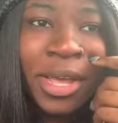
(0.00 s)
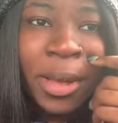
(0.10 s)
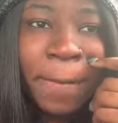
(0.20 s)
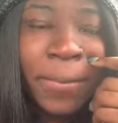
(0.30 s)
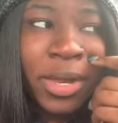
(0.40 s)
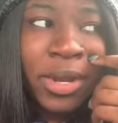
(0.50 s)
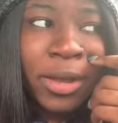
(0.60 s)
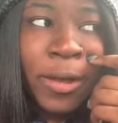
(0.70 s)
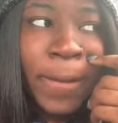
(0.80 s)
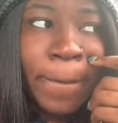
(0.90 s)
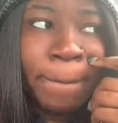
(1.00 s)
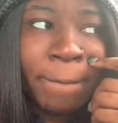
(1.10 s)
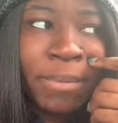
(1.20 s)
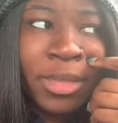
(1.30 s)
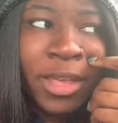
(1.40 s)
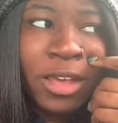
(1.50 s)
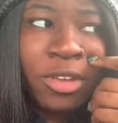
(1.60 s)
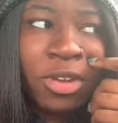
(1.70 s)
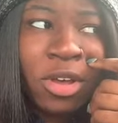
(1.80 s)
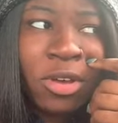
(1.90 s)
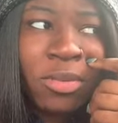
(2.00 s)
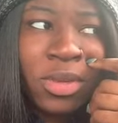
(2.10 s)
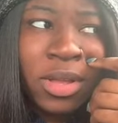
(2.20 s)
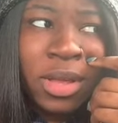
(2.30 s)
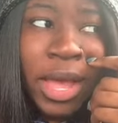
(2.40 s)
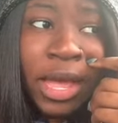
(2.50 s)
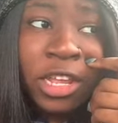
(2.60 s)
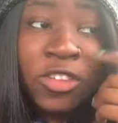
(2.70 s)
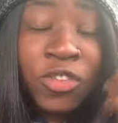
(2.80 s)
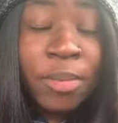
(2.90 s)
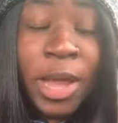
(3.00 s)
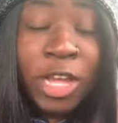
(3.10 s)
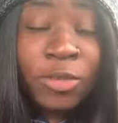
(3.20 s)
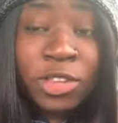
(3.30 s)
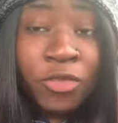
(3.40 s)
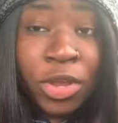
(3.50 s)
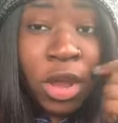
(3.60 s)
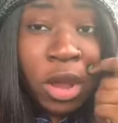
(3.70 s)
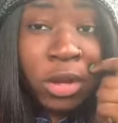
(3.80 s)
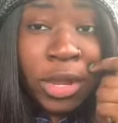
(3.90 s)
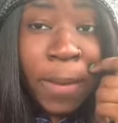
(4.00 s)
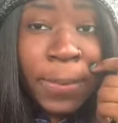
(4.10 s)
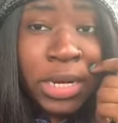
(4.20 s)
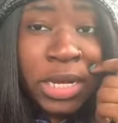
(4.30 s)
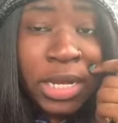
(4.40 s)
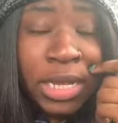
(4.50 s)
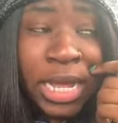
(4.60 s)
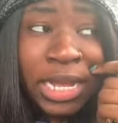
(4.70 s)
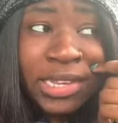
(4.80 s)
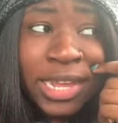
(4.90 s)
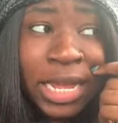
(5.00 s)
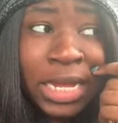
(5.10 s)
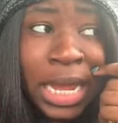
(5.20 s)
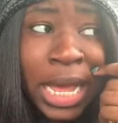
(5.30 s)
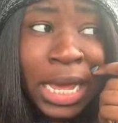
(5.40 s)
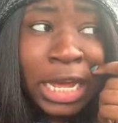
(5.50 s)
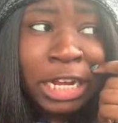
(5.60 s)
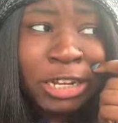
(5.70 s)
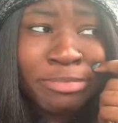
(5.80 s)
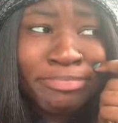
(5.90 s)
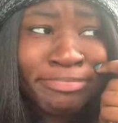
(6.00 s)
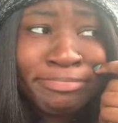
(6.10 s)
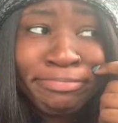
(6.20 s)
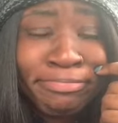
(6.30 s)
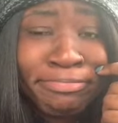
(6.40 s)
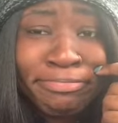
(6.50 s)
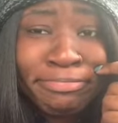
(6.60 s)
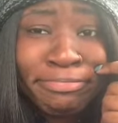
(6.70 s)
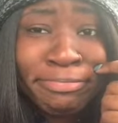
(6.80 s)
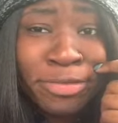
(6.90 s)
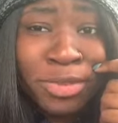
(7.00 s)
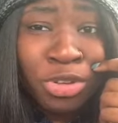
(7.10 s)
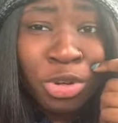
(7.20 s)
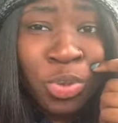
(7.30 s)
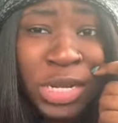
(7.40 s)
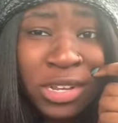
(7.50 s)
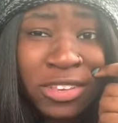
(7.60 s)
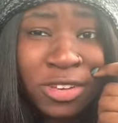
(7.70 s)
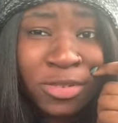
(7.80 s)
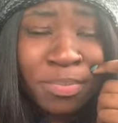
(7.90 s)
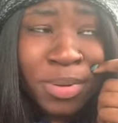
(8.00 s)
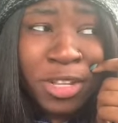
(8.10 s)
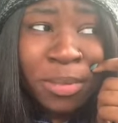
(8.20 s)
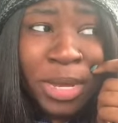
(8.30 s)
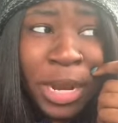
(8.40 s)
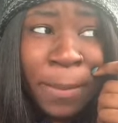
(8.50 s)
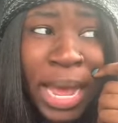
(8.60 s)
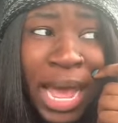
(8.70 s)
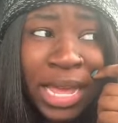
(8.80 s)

But yeah, you know, at least for my specific card company, they take like 2 weeks to put the money back